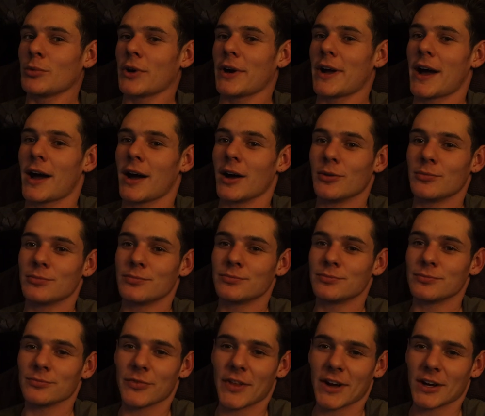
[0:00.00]
But yeah,
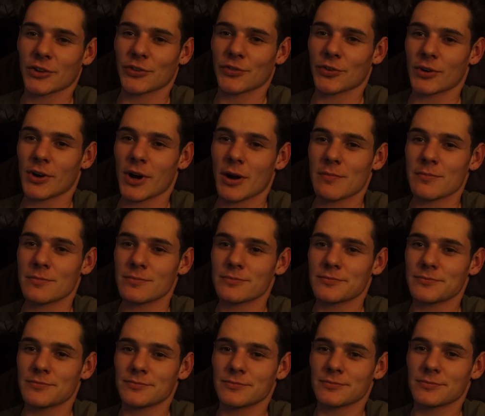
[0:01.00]
thanks for
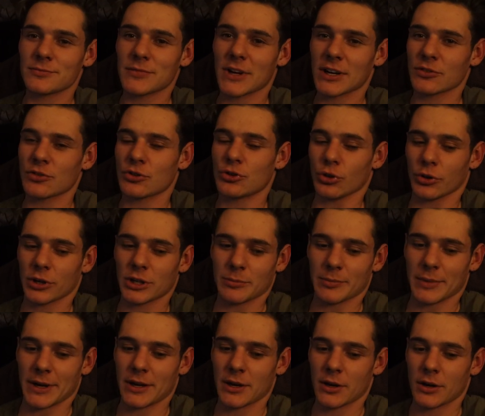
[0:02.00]
um, thanks for
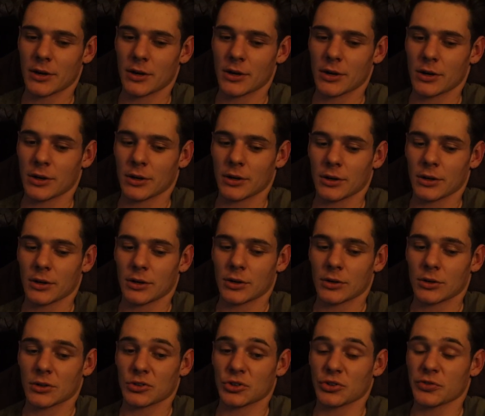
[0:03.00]
joining me.
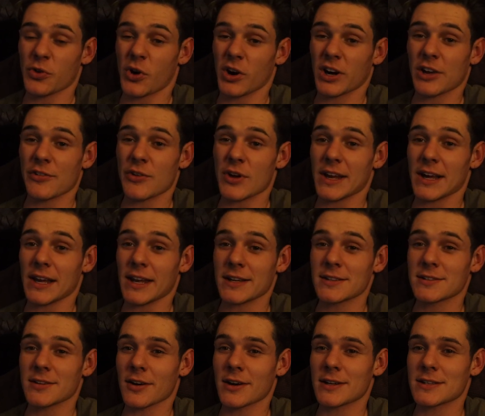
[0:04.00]
Just thought I'd give you a little
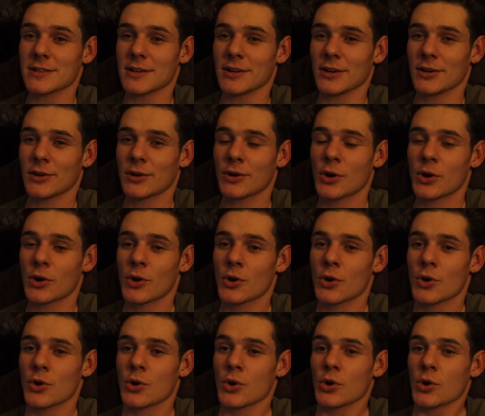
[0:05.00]
insight to
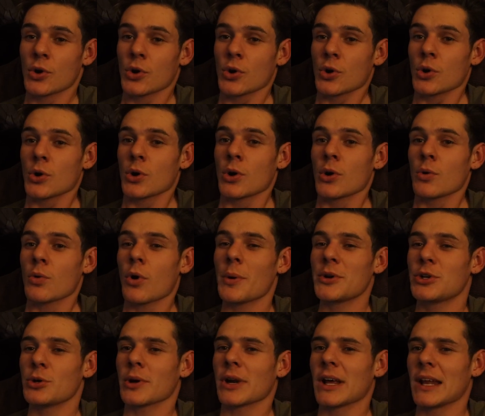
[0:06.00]
what
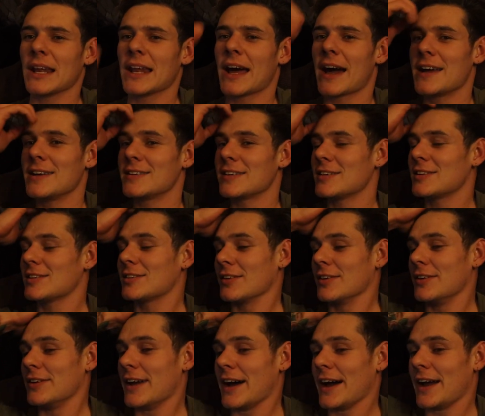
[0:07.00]
we do on our lazy
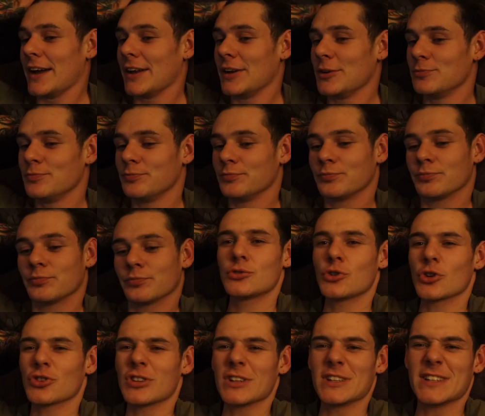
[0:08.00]
Sunday and
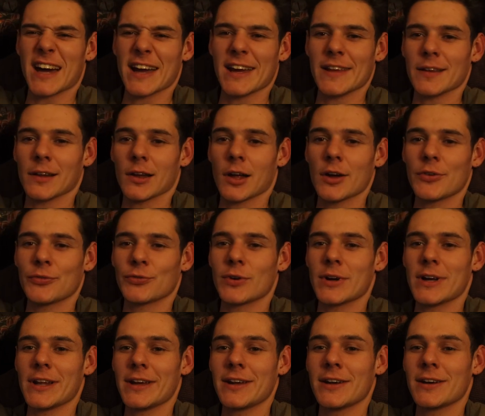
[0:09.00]
just a day in the life,
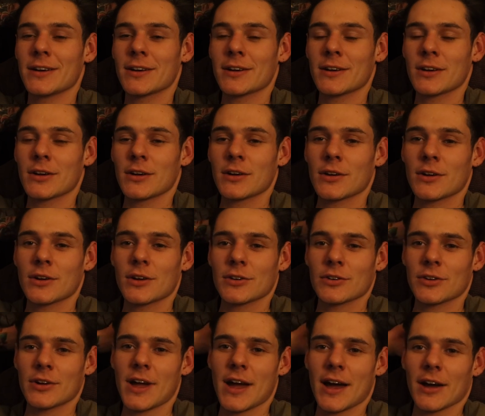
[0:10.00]
really.
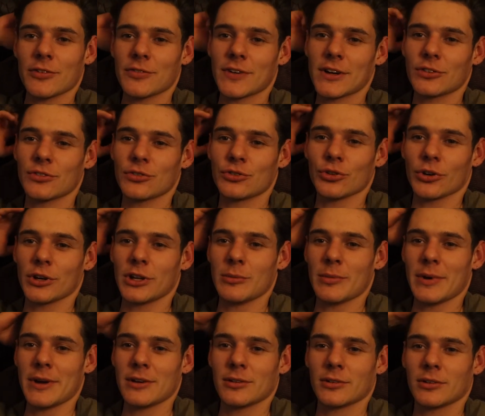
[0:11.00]
So yeah, thanks for
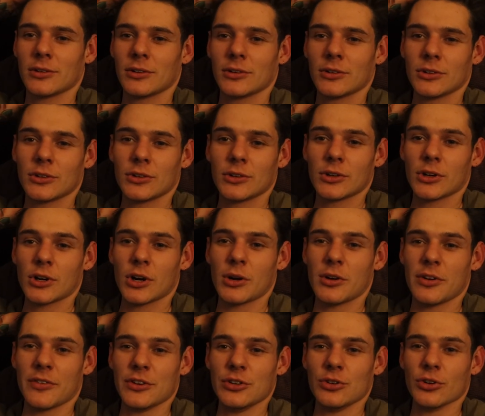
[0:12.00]
joining me.
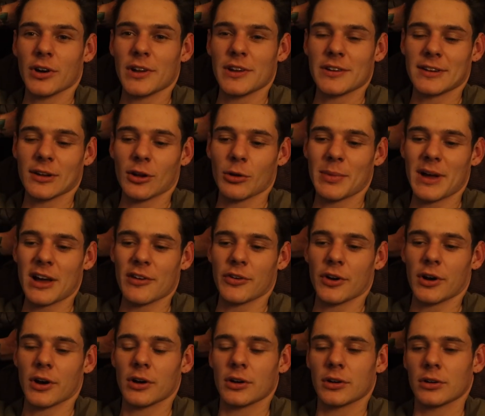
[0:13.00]
Hope you've enjoyed this little bit of
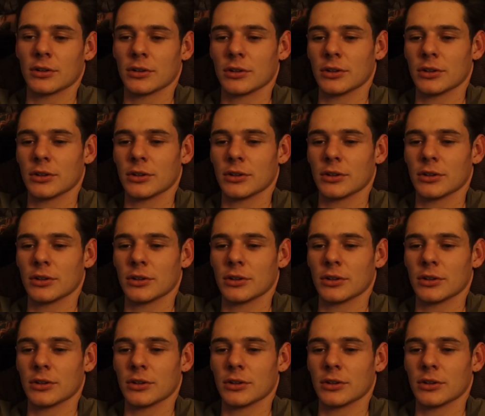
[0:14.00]
a,